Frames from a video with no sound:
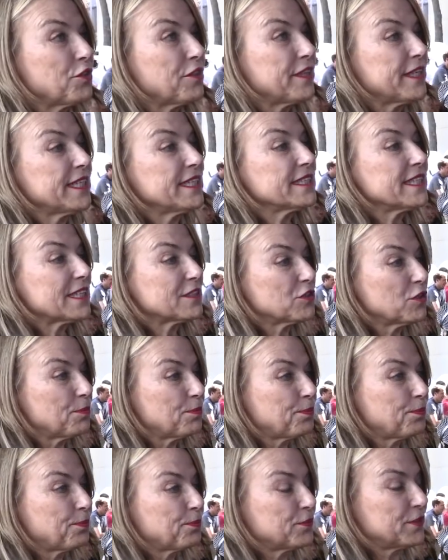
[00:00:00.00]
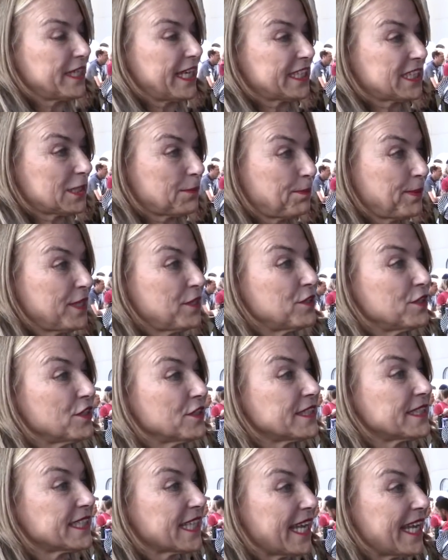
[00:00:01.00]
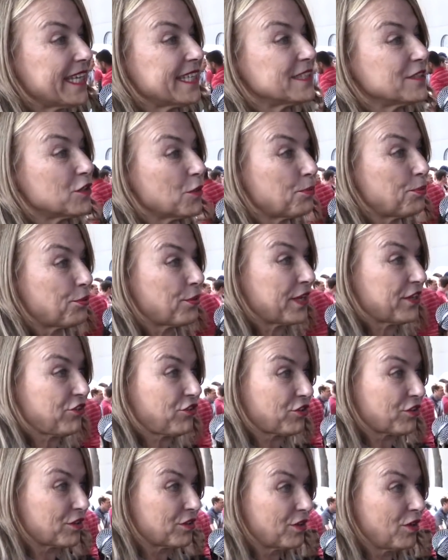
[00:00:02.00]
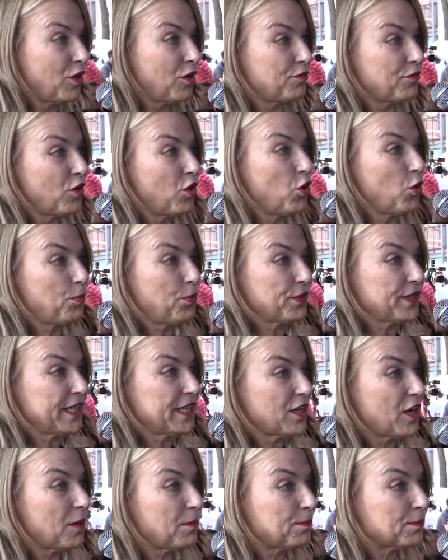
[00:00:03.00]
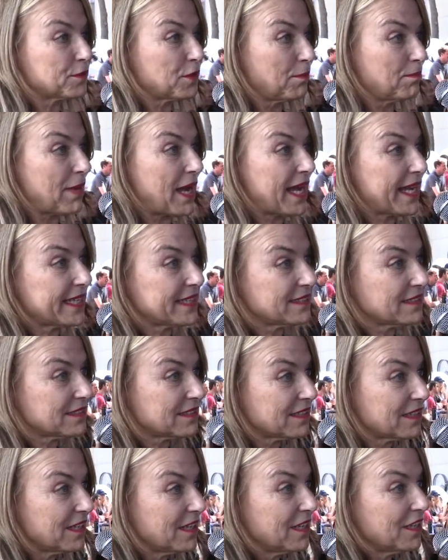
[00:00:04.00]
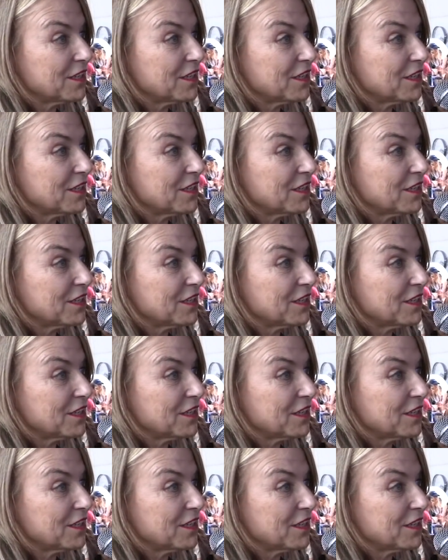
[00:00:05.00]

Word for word: Do you think that the, the experience and the pressure of opening up the mind,